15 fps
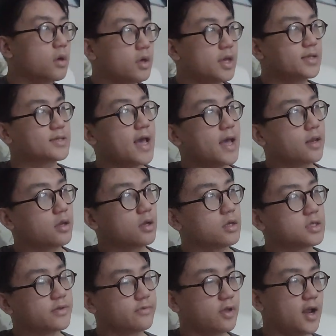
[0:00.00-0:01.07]
He said
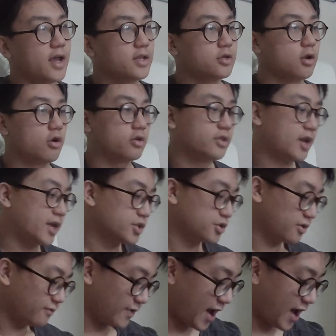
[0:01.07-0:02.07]
something along the lines of,